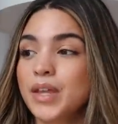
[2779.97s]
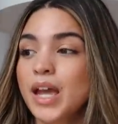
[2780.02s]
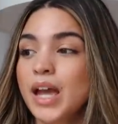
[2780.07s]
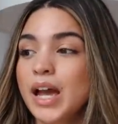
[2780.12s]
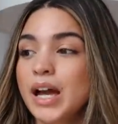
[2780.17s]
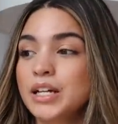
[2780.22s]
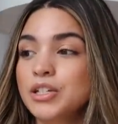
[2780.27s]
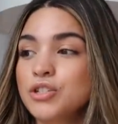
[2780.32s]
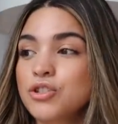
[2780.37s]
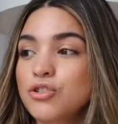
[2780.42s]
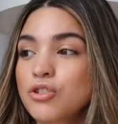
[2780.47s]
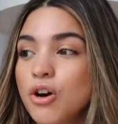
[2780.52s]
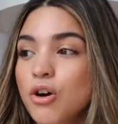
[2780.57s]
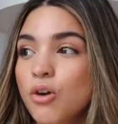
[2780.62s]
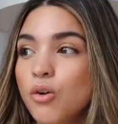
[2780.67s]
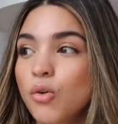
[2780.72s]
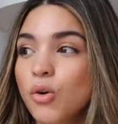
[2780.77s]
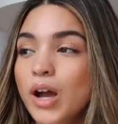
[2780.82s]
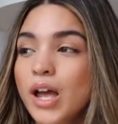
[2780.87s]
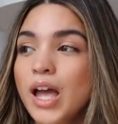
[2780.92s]
And
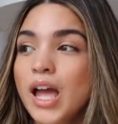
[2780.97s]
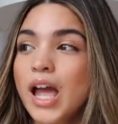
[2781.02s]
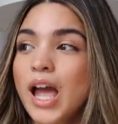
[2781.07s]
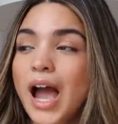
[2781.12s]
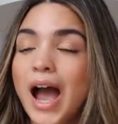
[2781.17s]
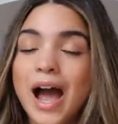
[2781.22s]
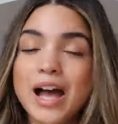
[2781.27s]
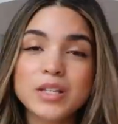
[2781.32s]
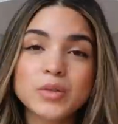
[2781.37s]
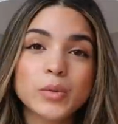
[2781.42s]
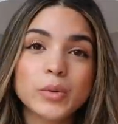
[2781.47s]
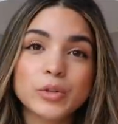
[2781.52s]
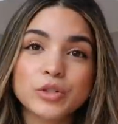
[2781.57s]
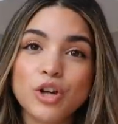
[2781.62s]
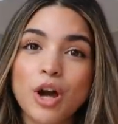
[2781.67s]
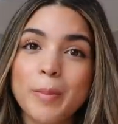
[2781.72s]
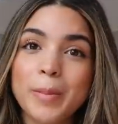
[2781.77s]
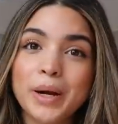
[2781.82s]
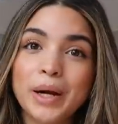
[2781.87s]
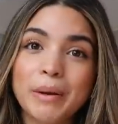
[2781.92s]
so as we were
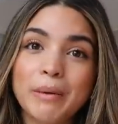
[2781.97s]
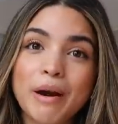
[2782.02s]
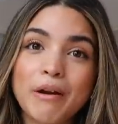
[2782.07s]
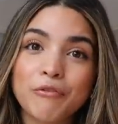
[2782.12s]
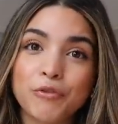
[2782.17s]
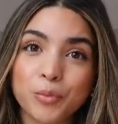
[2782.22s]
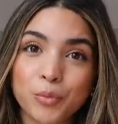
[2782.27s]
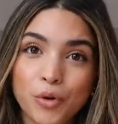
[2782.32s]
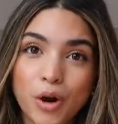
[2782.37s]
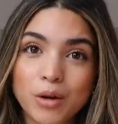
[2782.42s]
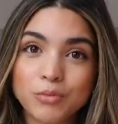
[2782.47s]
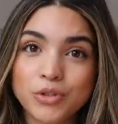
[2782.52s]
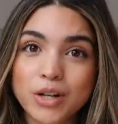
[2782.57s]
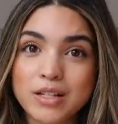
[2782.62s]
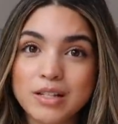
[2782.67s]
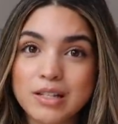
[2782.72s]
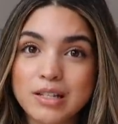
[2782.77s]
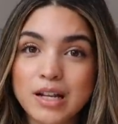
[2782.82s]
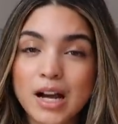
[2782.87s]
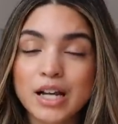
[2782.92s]
shopping around for prom
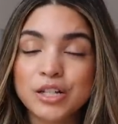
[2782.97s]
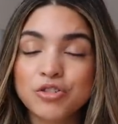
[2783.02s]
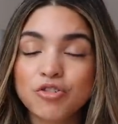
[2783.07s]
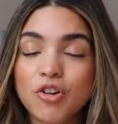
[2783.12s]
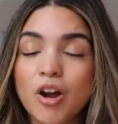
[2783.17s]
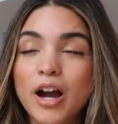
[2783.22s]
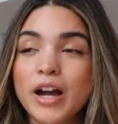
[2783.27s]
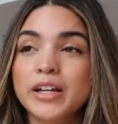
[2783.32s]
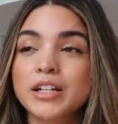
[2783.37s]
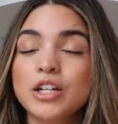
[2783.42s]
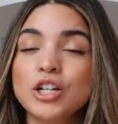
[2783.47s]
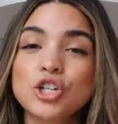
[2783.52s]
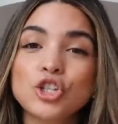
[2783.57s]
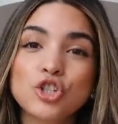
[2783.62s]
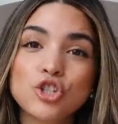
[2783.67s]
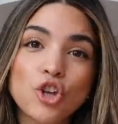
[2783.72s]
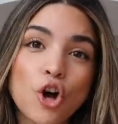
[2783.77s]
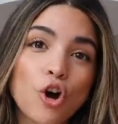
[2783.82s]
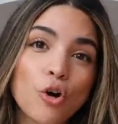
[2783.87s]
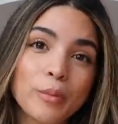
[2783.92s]
dresses, I tried
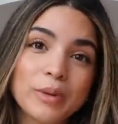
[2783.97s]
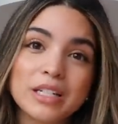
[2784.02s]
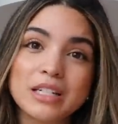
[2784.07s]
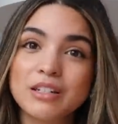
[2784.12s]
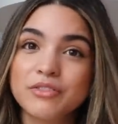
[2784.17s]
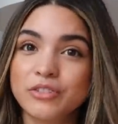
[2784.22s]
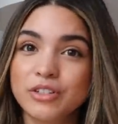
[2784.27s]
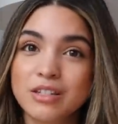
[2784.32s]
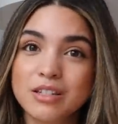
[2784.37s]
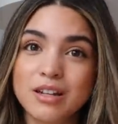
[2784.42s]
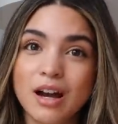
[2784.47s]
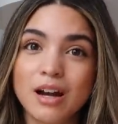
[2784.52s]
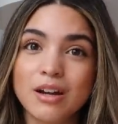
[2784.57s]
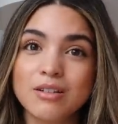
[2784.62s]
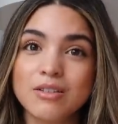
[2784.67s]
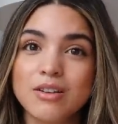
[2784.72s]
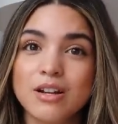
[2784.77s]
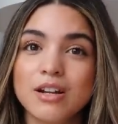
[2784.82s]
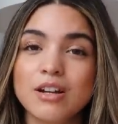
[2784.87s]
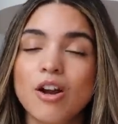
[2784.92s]
so many different
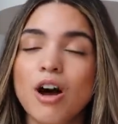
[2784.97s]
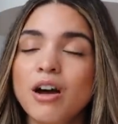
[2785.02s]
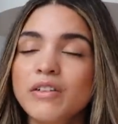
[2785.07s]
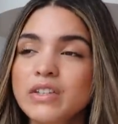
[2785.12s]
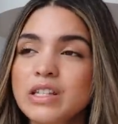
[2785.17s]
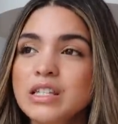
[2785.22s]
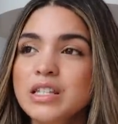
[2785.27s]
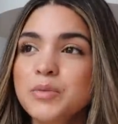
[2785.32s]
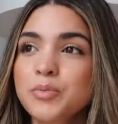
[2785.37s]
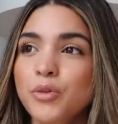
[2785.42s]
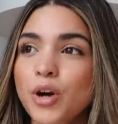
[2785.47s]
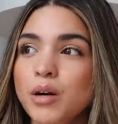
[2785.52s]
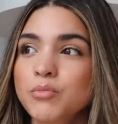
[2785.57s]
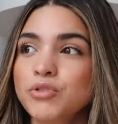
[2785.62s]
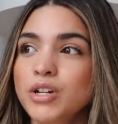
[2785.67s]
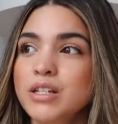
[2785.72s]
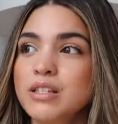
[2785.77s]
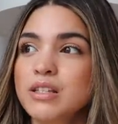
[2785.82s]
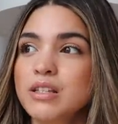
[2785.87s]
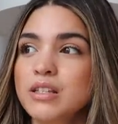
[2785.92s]
styles on. And obviously prom
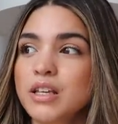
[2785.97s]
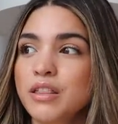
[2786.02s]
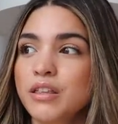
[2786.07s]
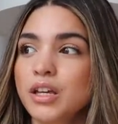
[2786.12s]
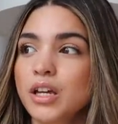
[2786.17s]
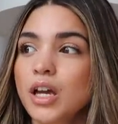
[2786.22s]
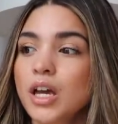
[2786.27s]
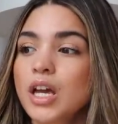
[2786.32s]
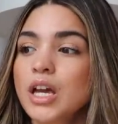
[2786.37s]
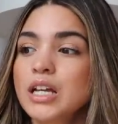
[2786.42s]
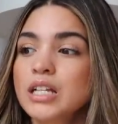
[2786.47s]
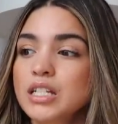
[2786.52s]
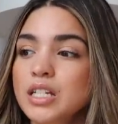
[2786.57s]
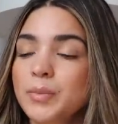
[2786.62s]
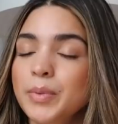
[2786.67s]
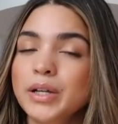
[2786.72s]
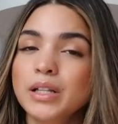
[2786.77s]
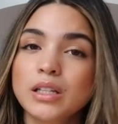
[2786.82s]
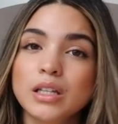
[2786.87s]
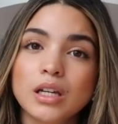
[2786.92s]
dresses, I think
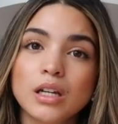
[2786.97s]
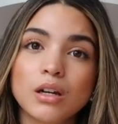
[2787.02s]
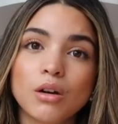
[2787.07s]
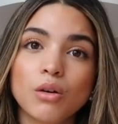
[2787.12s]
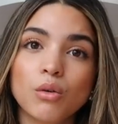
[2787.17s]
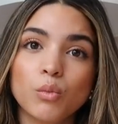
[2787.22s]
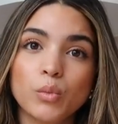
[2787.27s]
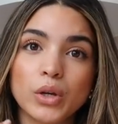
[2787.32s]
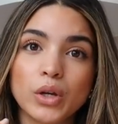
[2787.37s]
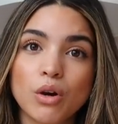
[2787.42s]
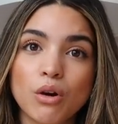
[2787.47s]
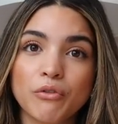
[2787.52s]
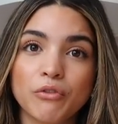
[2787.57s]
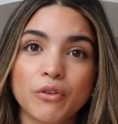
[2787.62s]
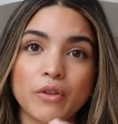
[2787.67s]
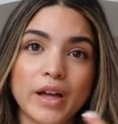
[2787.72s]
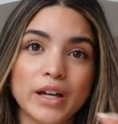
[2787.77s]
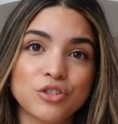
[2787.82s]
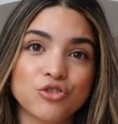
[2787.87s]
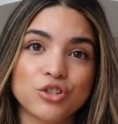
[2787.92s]
typically we go
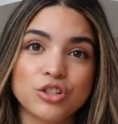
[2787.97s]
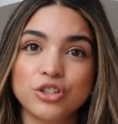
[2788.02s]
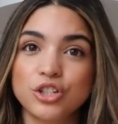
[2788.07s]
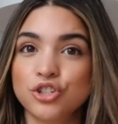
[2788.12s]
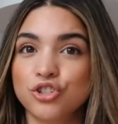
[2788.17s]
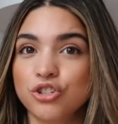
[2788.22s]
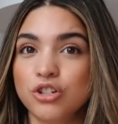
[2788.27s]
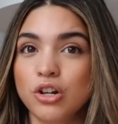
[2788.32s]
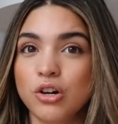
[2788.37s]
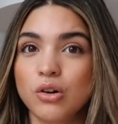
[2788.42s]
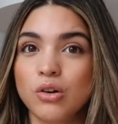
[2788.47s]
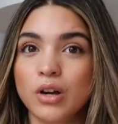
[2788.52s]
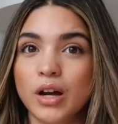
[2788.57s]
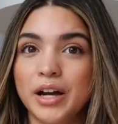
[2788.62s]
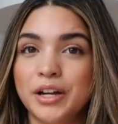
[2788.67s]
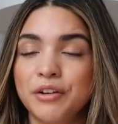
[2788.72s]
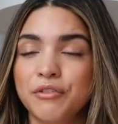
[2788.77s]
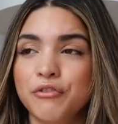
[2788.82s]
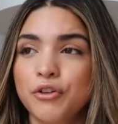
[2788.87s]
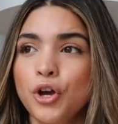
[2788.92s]
for that traditional
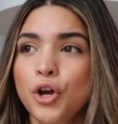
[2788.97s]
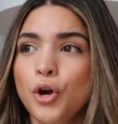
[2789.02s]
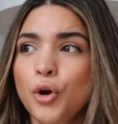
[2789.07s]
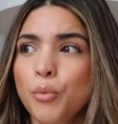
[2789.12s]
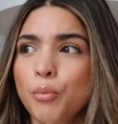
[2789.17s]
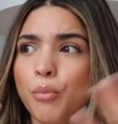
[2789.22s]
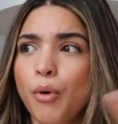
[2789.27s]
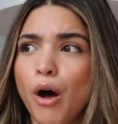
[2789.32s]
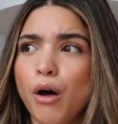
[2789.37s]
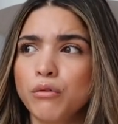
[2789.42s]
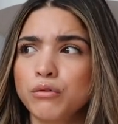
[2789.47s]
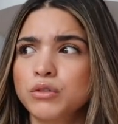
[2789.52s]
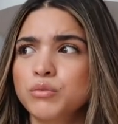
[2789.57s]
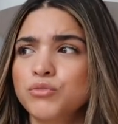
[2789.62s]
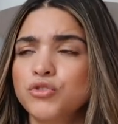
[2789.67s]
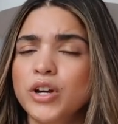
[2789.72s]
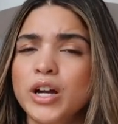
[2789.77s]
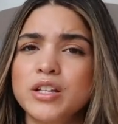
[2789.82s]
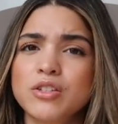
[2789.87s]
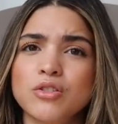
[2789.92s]
kind of ballroom
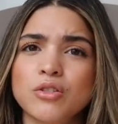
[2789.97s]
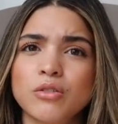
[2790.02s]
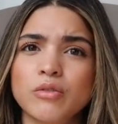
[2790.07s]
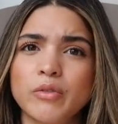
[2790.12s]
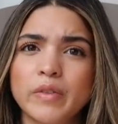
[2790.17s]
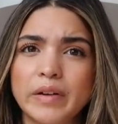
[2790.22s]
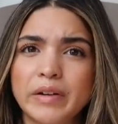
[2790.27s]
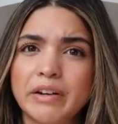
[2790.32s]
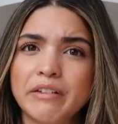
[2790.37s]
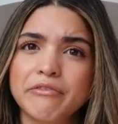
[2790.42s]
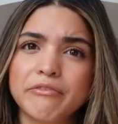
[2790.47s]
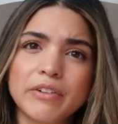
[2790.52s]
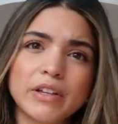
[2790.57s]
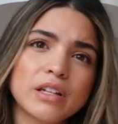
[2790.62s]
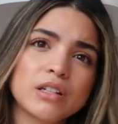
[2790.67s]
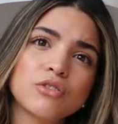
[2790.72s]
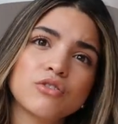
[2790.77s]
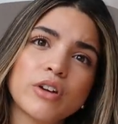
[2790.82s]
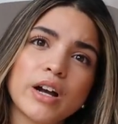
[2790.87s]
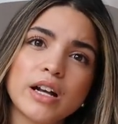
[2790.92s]
dress or a very
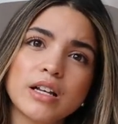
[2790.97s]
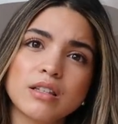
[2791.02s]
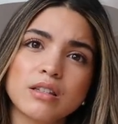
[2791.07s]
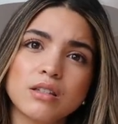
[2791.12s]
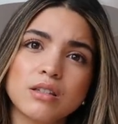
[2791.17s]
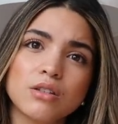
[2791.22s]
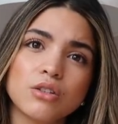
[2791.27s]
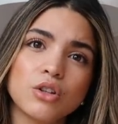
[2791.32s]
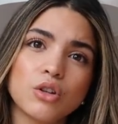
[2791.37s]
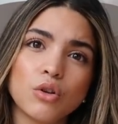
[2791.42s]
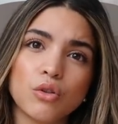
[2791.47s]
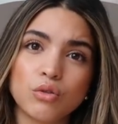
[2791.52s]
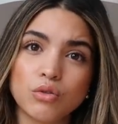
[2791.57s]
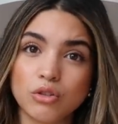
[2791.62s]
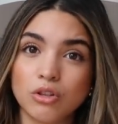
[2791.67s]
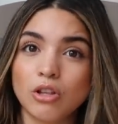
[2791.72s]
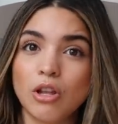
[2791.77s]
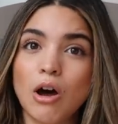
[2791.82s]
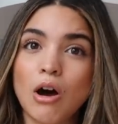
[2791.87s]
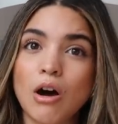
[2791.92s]
fitted dress, you know, those
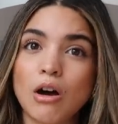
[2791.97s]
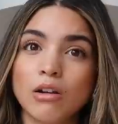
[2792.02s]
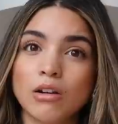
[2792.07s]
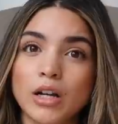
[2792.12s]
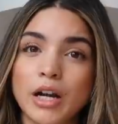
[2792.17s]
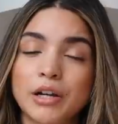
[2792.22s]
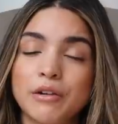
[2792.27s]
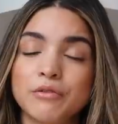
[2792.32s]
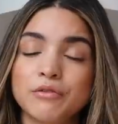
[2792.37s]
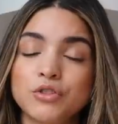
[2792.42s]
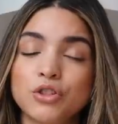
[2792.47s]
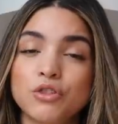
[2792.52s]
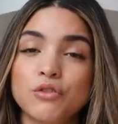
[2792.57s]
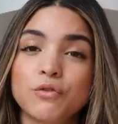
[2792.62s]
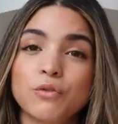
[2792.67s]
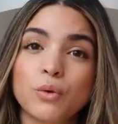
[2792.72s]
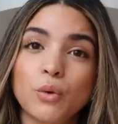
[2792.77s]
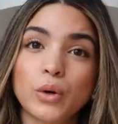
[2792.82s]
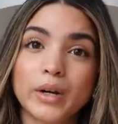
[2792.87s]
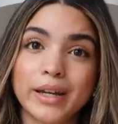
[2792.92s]
long kind of to the
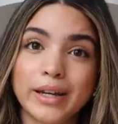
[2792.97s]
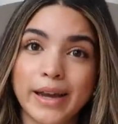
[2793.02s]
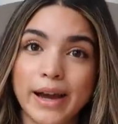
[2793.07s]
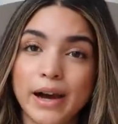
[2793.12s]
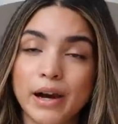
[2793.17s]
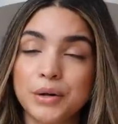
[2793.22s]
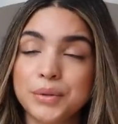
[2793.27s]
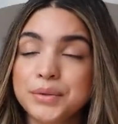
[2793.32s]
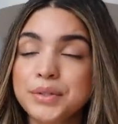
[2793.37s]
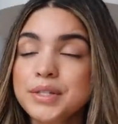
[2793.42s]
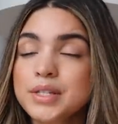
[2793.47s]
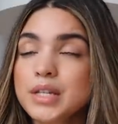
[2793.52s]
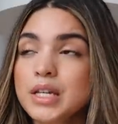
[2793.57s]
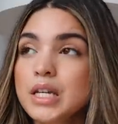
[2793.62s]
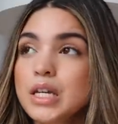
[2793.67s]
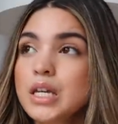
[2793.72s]
floor gowns.